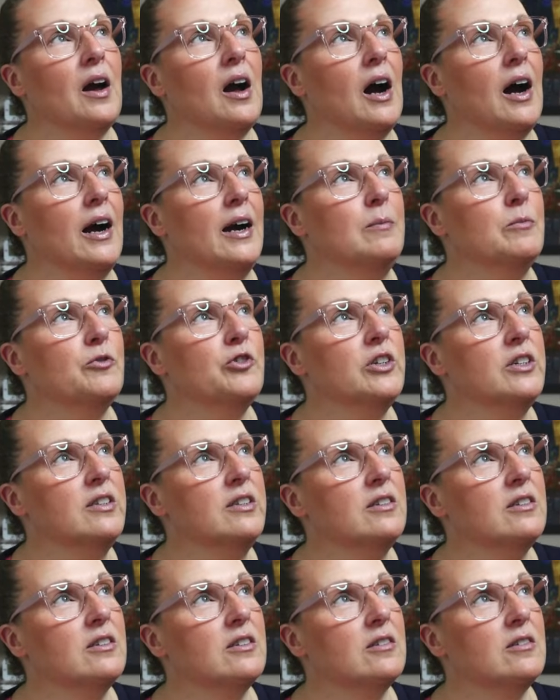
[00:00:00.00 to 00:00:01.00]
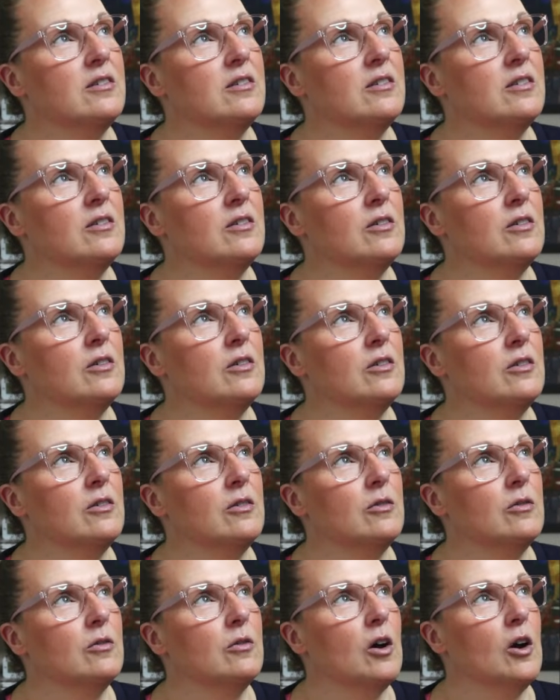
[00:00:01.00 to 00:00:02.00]
I'm just
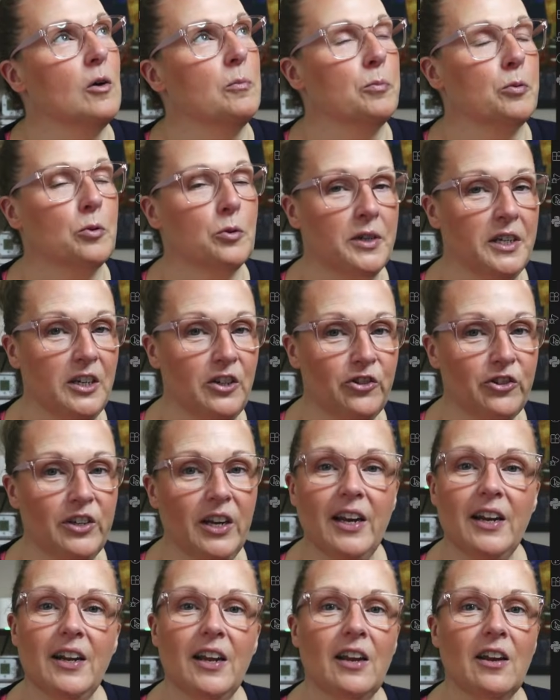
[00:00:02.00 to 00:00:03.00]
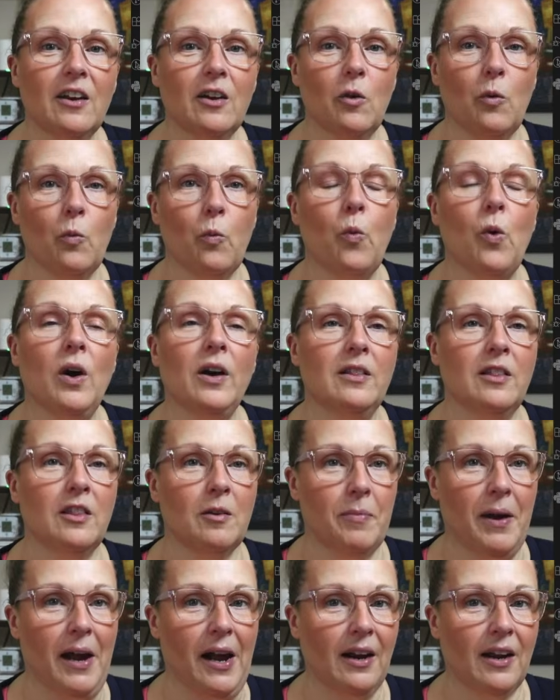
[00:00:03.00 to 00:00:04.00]
appreciating what the
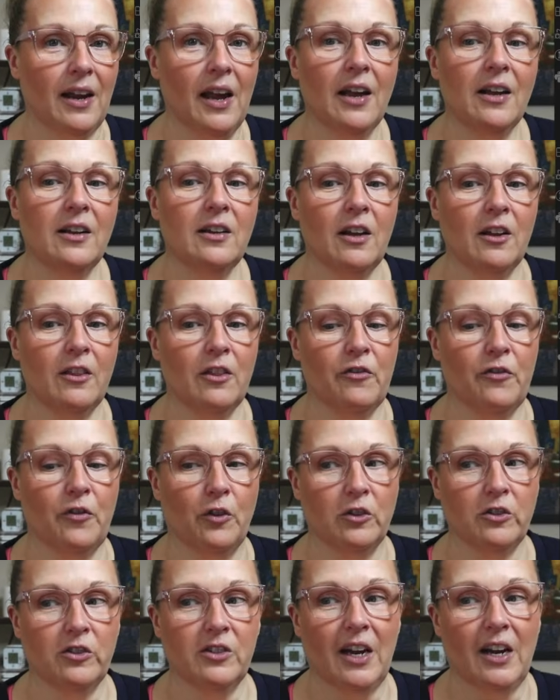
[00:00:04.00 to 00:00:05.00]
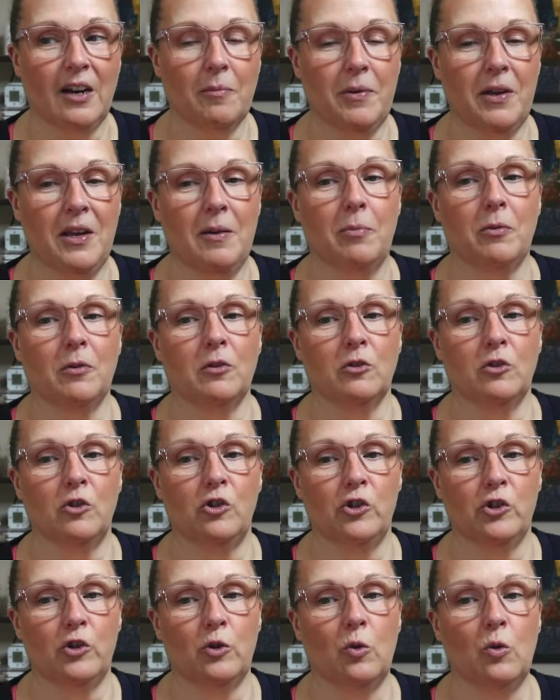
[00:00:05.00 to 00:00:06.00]
back end and the full stack people
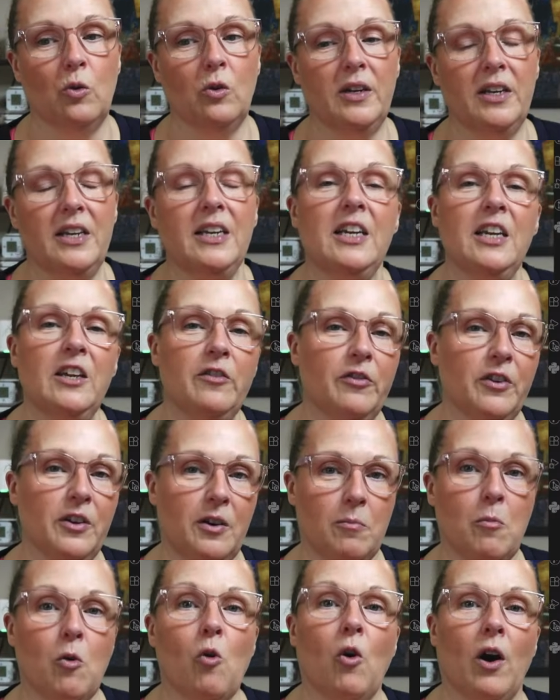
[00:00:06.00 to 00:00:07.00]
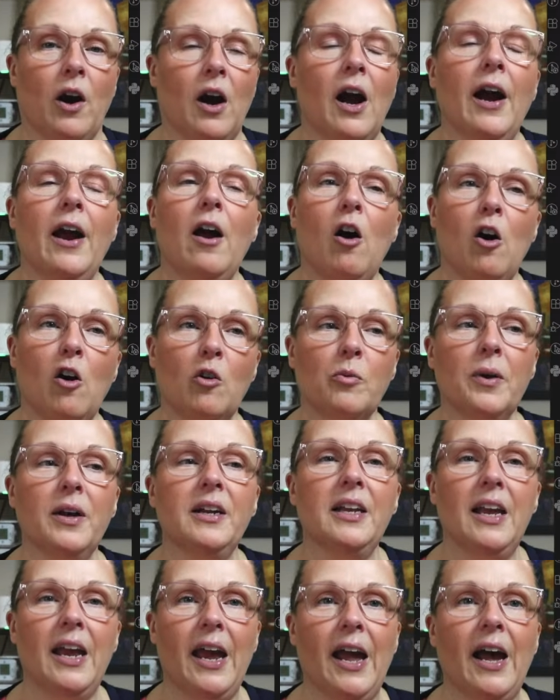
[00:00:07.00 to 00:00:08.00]
do even more. I
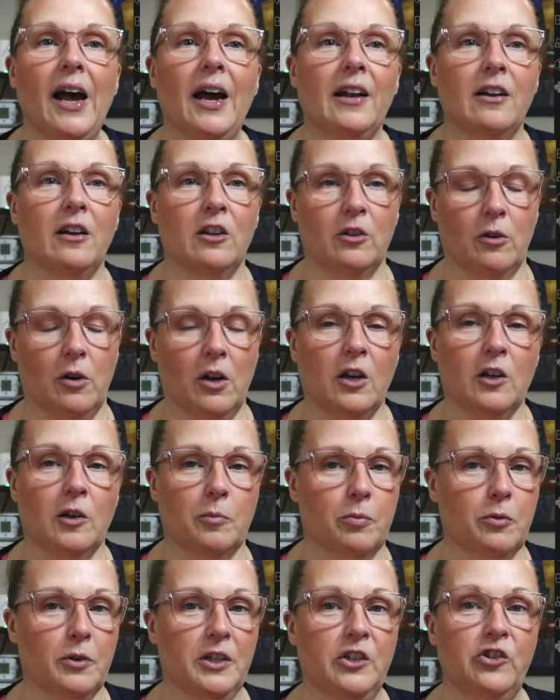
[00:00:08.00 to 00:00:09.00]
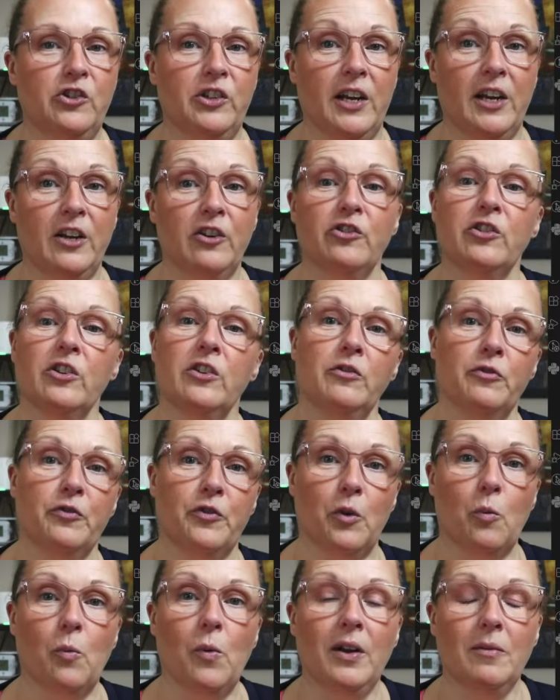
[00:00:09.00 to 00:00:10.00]
already had an appreciation
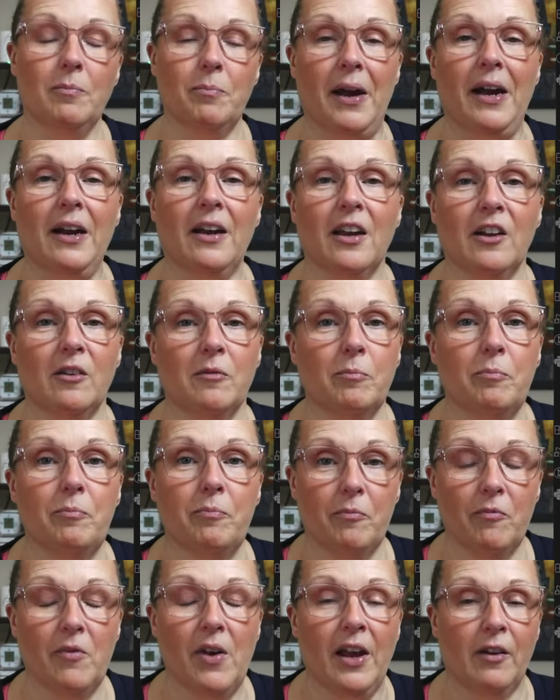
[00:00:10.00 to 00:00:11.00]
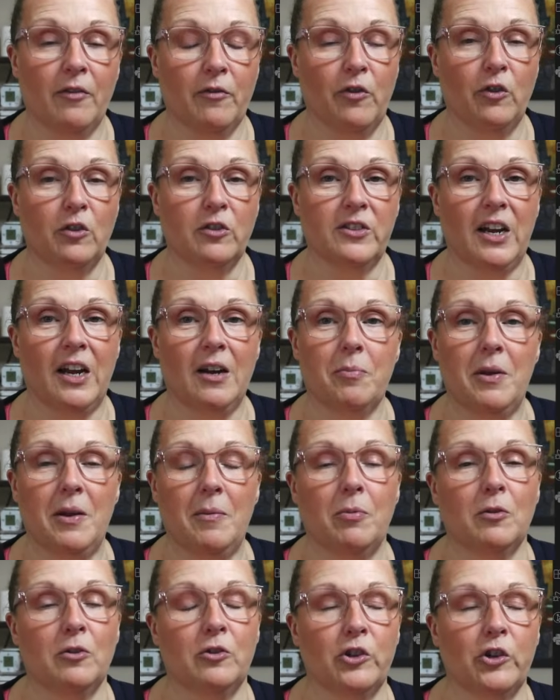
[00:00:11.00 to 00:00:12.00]
for what back end and full stack
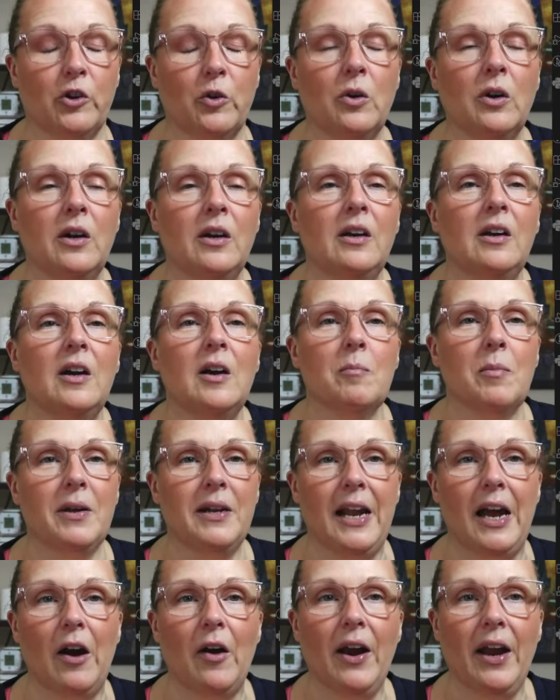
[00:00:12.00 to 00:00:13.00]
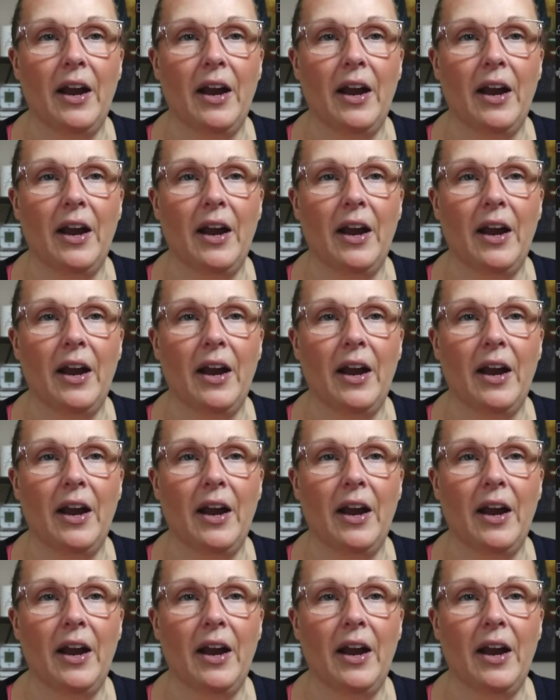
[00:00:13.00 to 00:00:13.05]
people do, but now I